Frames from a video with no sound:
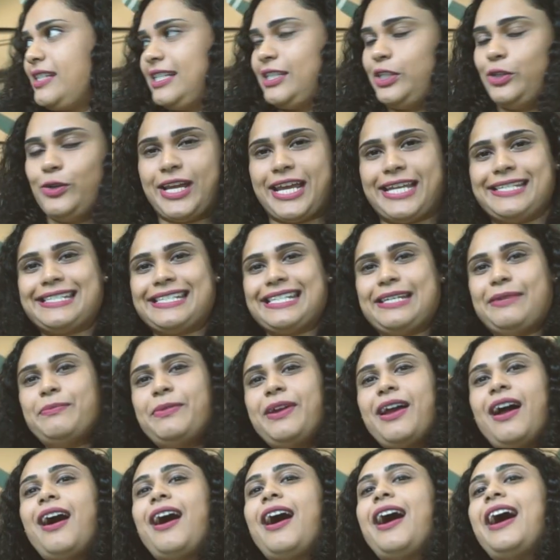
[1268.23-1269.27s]
As you can see
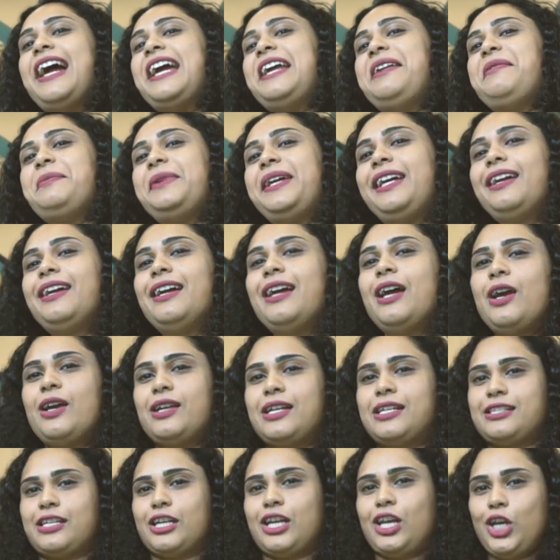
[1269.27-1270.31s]
behind me,
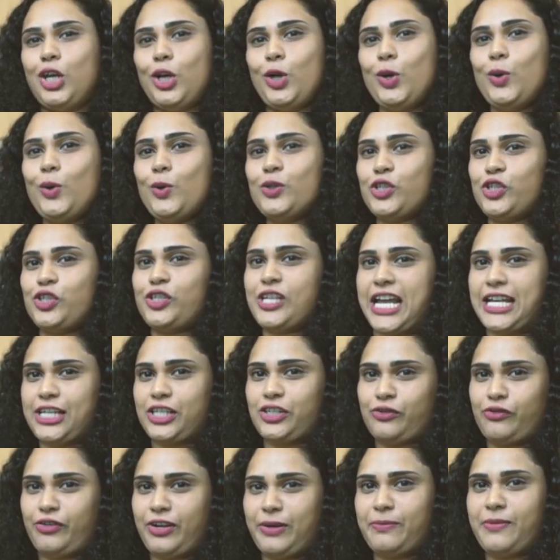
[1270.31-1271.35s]
there's a huge jet
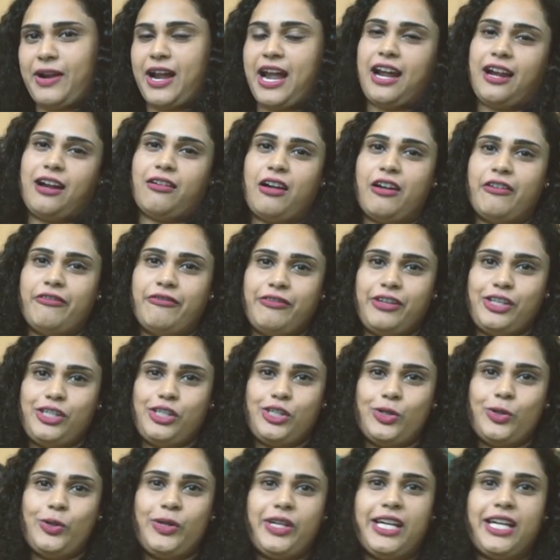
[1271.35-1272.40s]
stream aircraft we
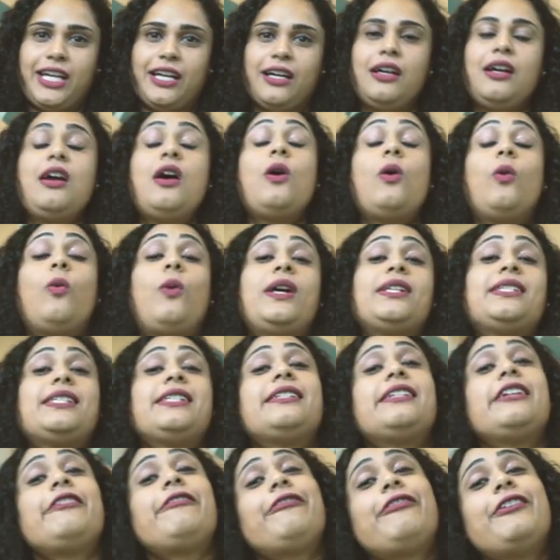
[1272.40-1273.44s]
do here. What's the
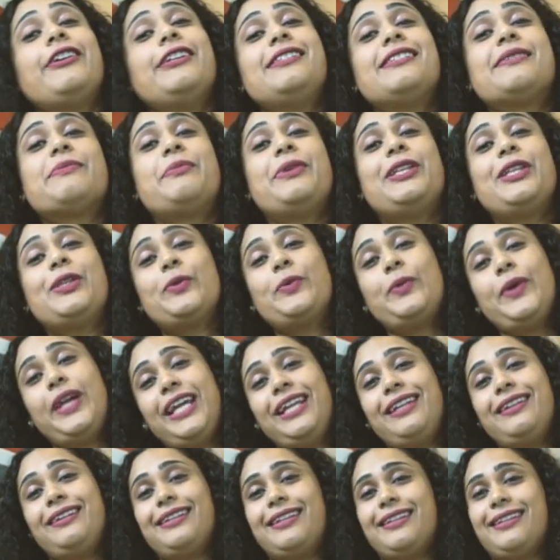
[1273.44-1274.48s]
difference
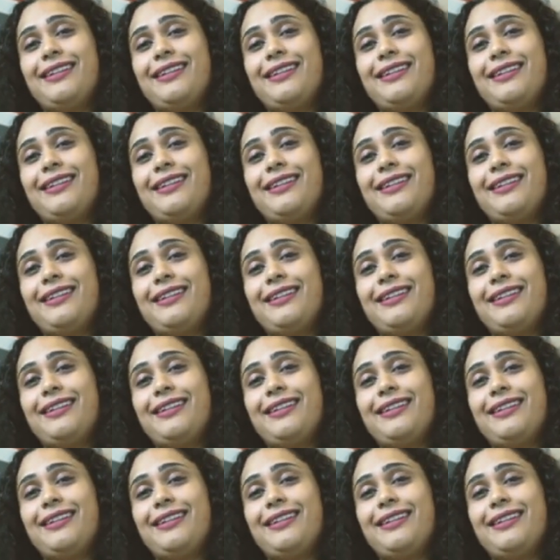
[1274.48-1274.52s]
between